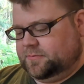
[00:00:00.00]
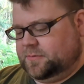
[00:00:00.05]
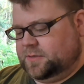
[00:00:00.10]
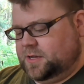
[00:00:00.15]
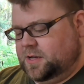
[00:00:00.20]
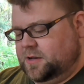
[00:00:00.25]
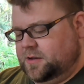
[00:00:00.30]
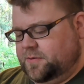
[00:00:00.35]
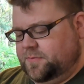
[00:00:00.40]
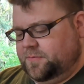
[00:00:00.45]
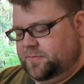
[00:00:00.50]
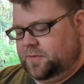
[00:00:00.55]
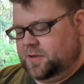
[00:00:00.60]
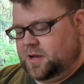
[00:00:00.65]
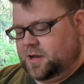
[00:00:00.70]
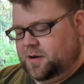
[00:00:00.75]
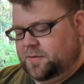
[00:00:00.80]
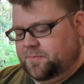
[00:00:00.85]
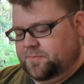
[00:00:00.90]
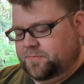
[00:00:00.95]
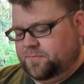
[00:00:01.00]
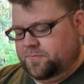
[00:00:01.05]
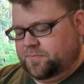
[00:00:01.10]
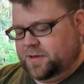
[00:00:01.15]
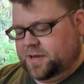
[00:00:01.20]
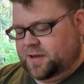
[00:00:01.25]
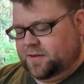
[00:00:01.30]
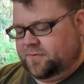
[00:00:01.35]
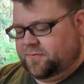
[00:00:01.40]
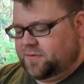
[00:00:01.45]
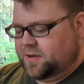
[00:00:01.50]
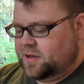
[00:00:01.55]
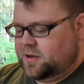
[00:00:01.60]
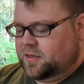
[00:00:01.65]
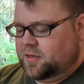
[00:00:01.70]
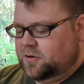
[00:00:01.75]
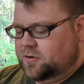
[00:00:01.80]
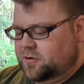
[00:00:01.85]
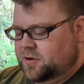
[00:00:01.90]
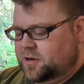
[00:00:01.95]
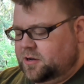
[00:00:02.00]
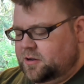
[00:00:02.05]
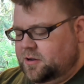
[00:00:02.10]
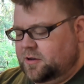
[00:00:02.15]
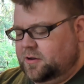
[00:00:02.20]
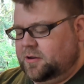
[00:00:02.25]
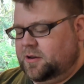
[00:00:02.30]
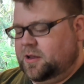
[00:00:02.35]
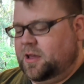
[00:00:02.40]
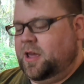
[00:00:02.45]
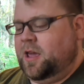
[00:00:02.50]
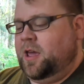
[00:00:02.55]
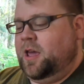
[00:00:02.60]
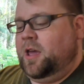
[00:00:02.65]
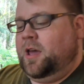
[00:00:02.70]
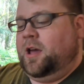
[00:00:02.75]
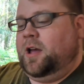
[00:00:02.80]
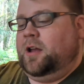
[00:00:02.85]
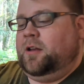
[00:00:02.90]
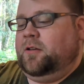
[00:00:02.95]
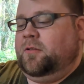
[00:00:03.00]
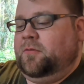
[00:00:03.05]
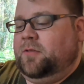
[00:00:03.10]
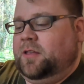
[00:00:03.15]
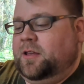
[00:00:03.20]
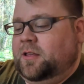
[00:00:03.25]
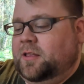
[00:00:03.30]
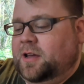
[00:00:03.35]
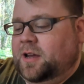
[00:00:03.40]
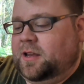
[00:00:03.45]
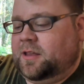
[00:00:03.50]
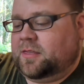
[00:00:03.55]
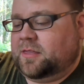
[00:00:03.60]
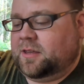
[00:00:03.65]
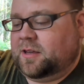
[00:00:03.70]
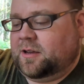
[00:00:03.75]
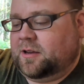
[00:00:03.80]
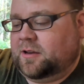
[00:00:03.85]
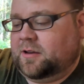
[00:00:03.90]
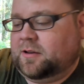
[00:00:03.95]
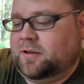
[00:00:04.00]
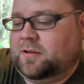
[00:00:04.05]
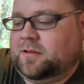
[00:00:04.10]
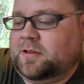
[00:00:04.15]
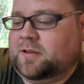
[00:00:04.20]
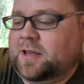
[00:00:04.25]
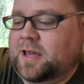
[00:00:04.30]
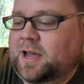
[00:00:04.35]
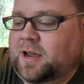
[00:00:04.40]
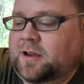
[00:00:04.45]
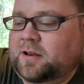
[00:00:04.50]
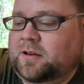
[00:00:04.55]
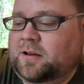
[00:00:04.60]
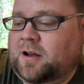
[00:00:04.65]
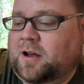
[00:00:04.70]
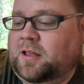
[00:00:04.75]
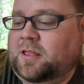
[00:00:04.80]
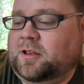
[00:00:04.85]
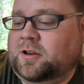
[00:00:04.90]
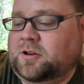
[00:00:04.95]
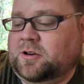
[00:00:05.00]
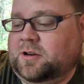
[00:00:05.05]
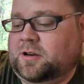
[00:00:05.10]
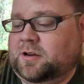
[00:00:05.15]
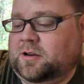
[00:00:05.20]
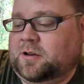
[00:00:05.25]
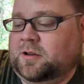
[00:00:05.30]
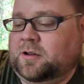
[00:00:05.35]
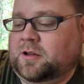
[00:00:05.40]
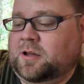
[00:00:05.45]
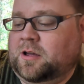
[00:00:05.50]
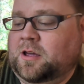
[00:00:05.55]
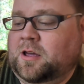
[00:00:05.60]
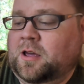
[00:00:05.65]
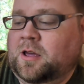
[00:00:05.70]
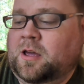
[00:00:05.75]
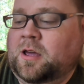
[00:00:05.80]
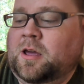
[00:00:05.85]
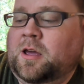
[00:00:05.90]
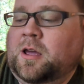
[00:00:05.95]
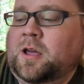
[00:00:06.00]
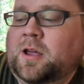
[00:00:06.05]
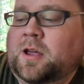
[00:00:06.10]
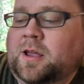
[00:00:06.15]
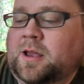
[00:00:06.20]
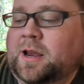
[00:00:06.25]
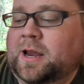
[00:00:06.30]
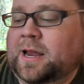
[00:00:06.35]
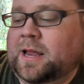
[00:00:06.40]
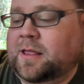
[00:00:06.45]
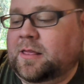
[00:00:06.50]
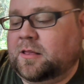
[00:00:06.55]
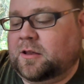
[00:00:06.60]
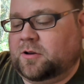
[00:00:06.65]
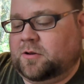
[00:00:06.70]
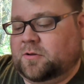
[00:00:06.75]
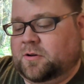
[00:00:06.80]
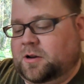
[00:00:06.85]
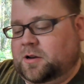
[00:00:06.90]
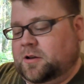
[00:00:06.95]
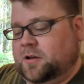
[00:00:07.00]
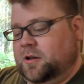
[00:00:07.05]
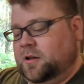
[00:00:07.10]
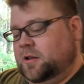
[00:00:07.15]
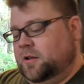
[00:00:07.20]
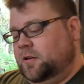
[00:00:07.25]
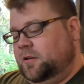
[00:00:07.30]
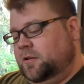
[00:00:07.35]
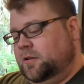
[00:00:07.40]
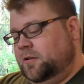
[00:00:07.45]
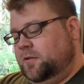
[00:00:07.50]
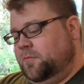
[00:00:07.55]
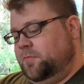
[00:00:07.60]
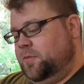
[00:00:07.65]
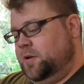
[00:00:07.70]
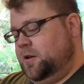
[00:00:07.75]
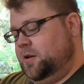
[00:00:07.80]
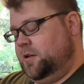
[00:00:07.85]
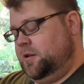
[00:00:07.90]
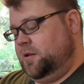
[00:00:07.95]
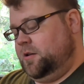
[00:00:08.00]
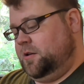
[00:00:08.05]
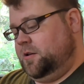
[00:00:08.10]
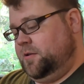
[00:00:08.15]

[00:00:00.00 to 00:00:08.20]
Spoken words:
know. Not a big fan of the Joy-Con. I do really like the technology in the Joy-Cons, but